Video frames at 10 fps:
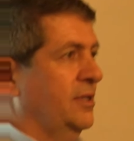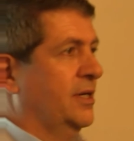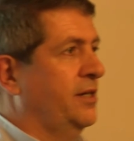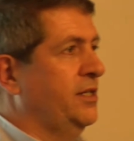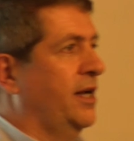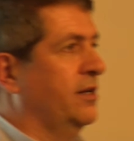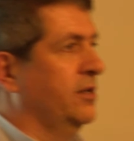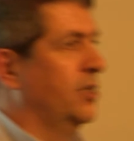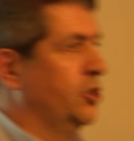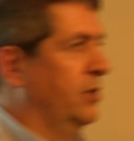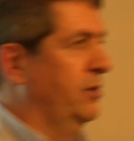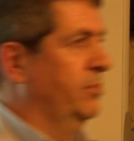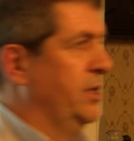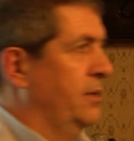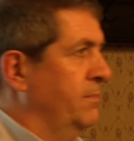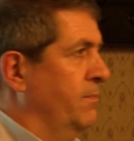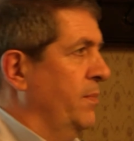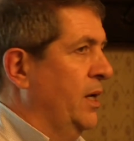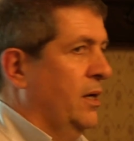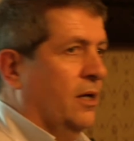candidate Nash equilibrium.
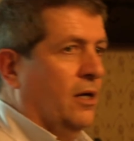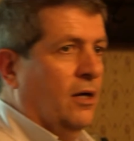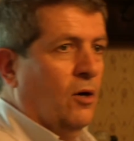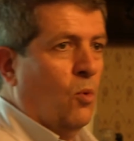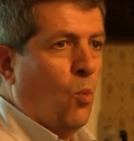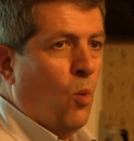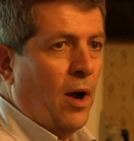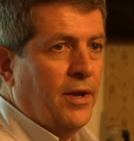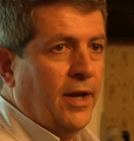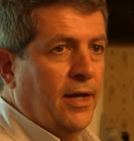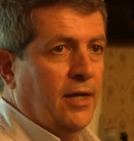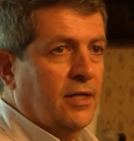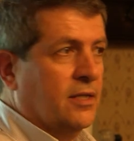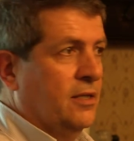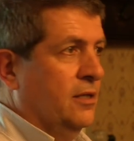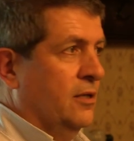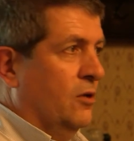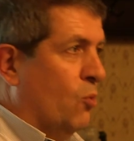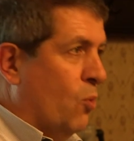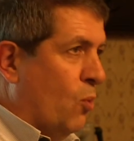One is
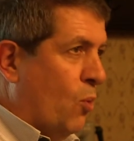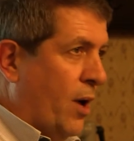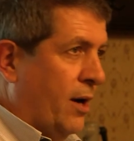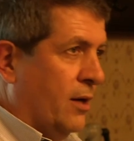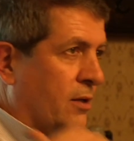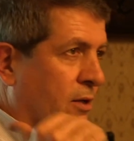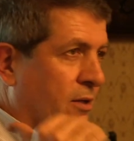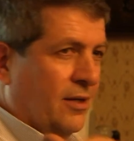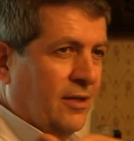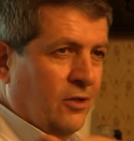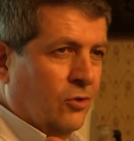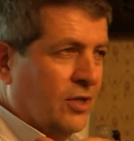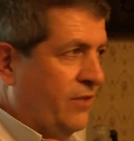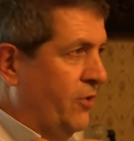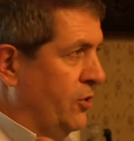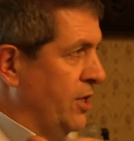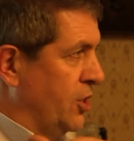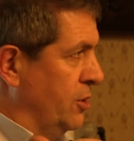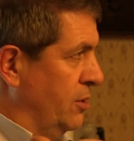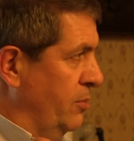where, given the
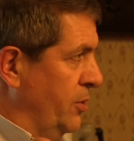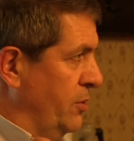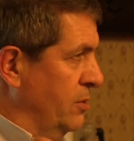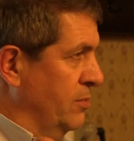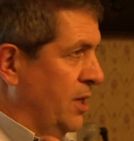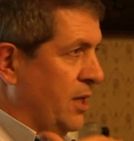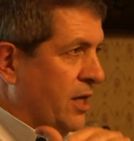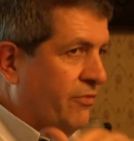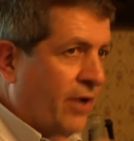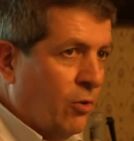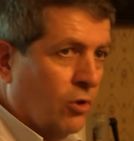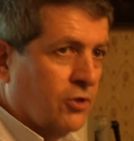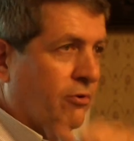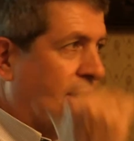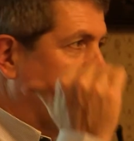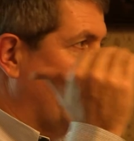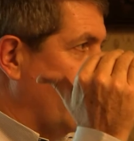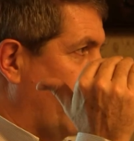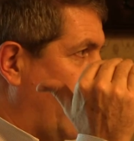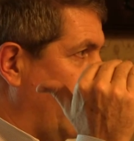Nash equilibrium, if I was to raise my
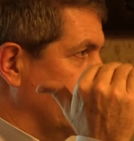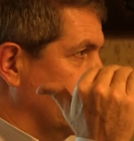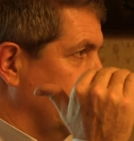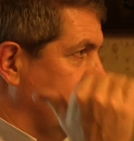price,